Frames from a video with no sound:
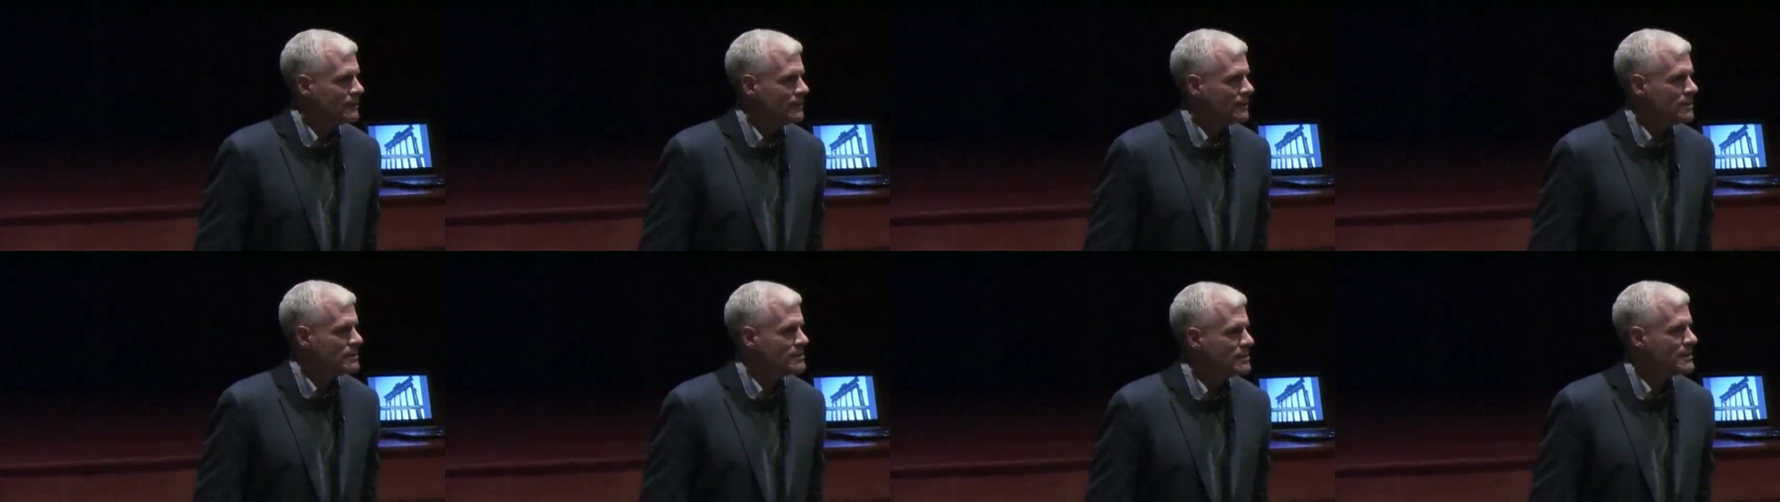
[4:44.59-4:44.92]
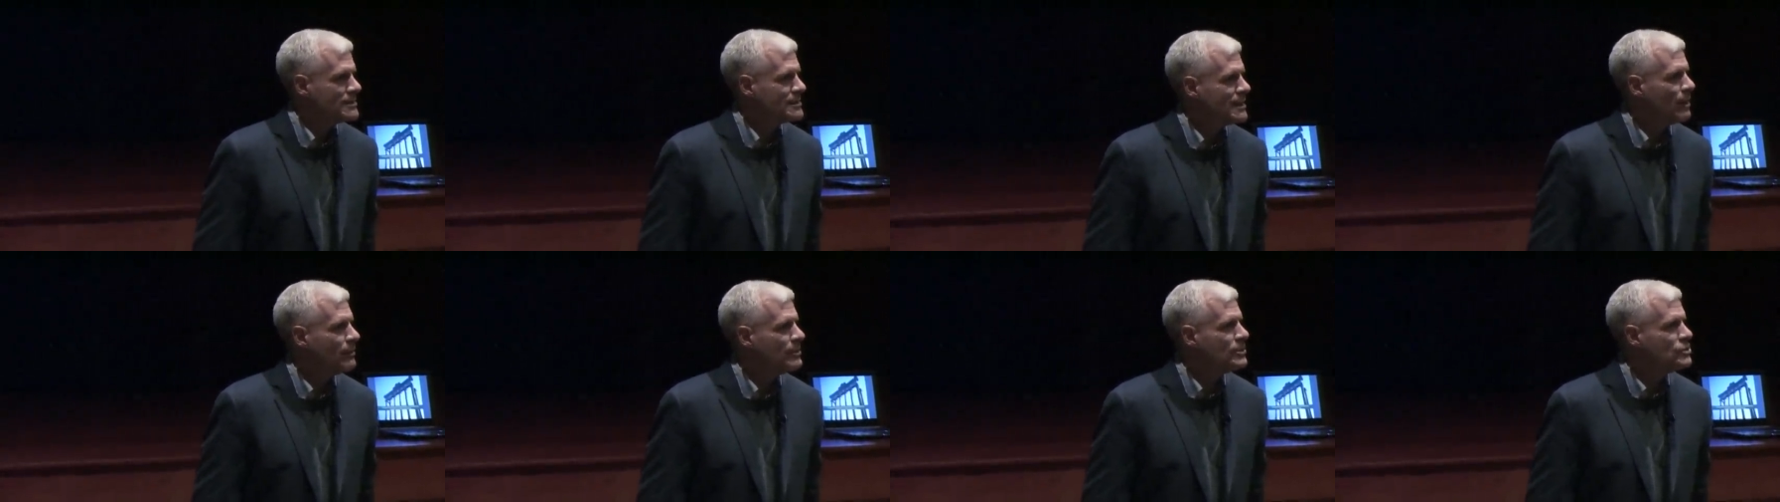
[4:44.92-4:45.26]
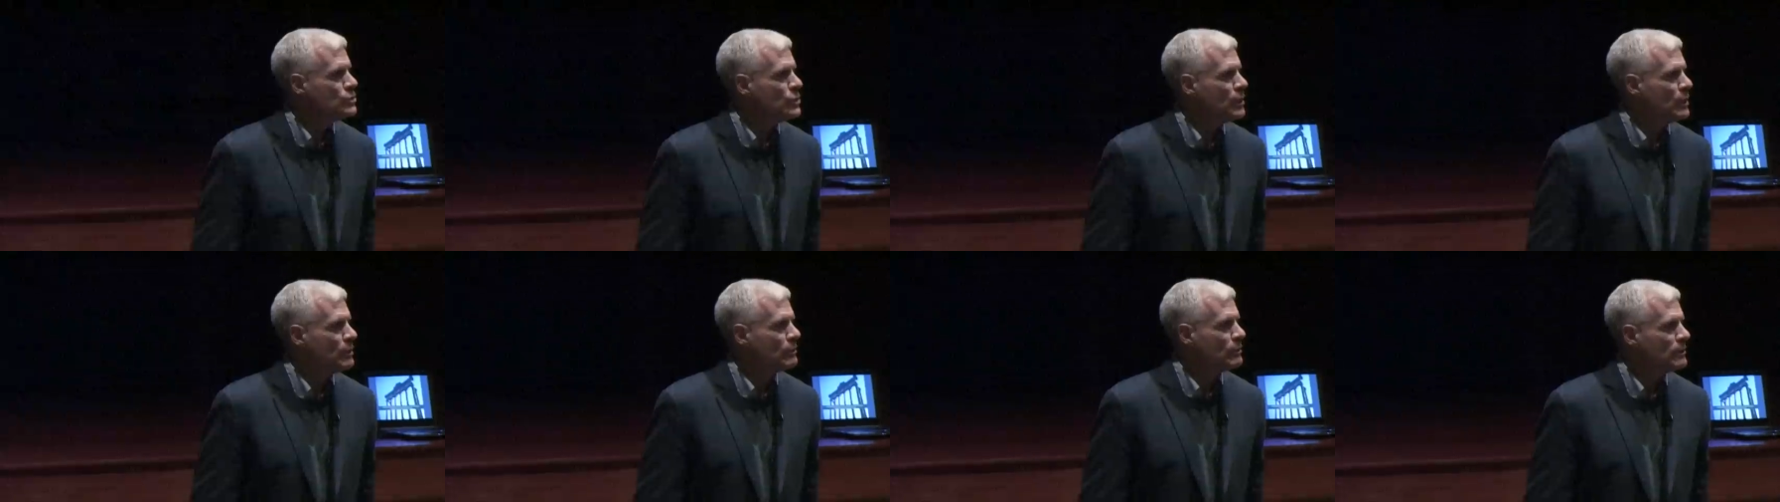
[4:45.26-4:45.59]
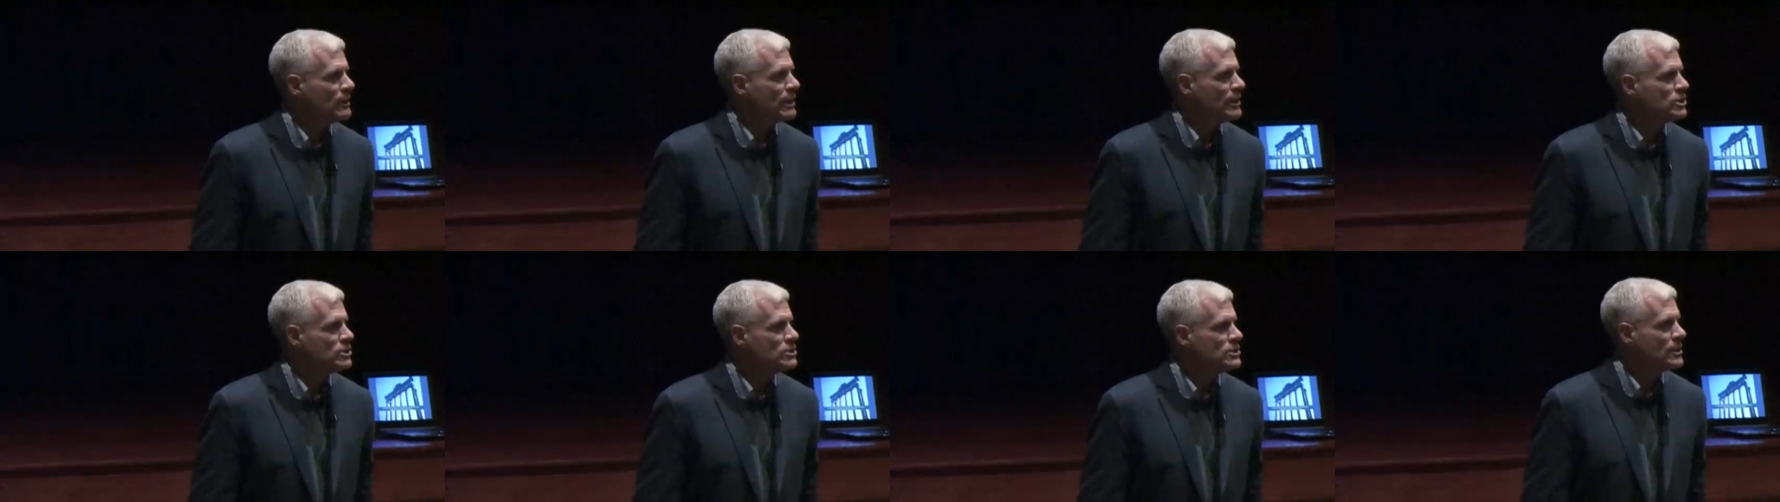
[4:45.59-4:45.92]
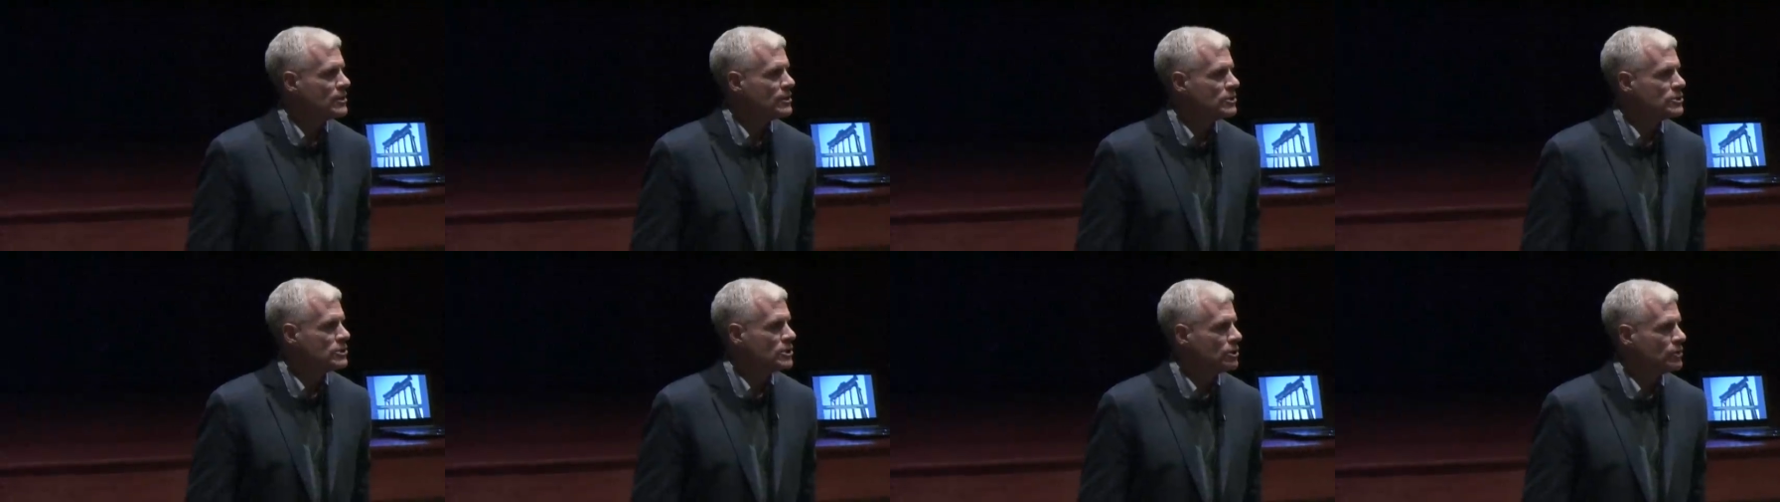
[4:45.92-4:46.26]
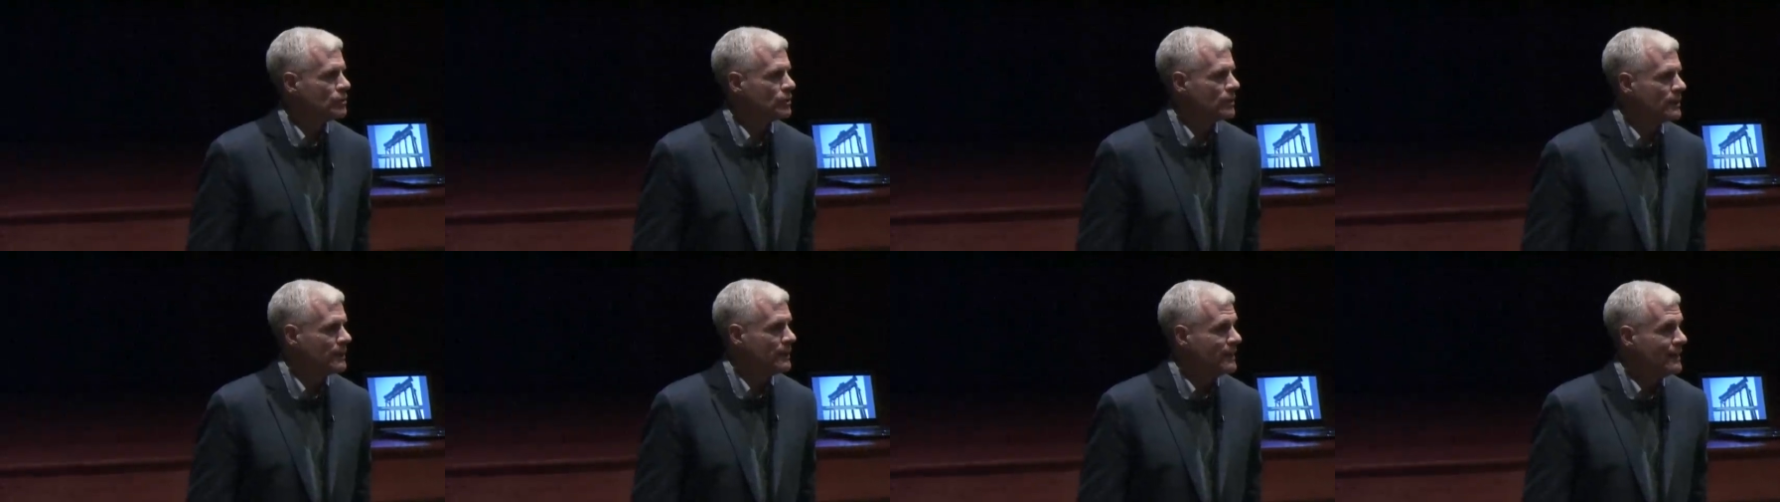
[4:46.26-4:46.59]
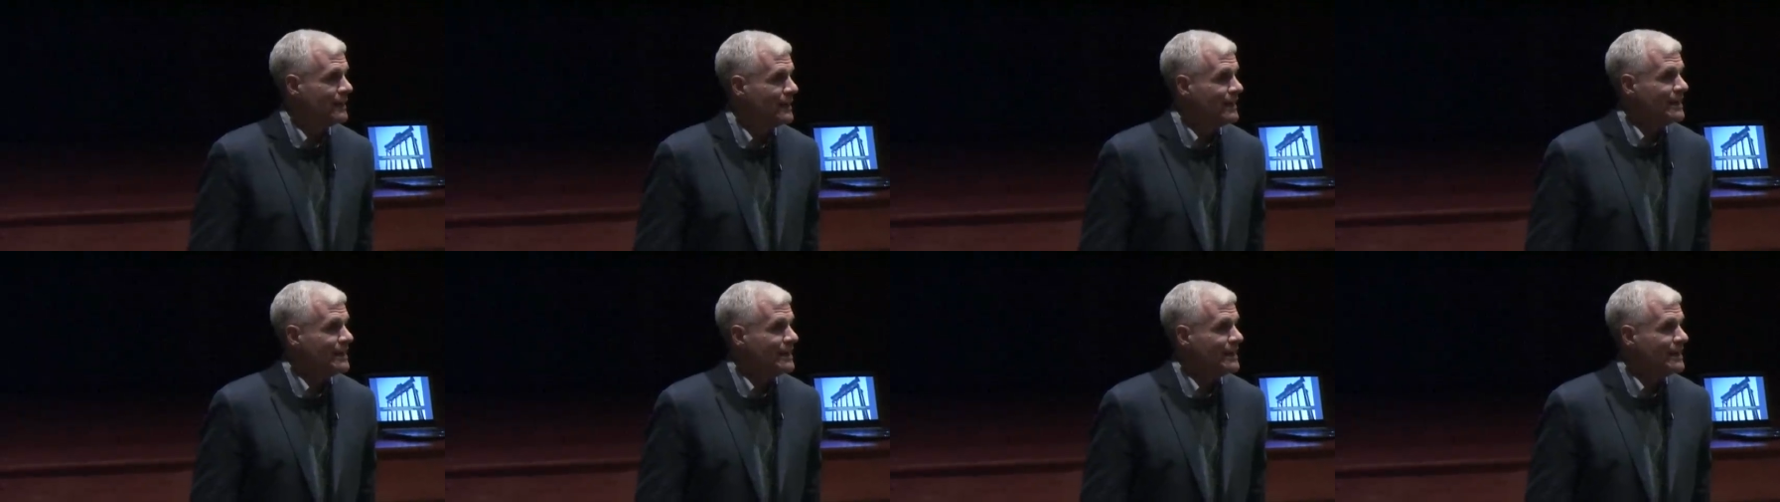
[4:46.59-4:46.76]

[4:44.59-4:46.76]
Because that's how he's doing in relation to other children.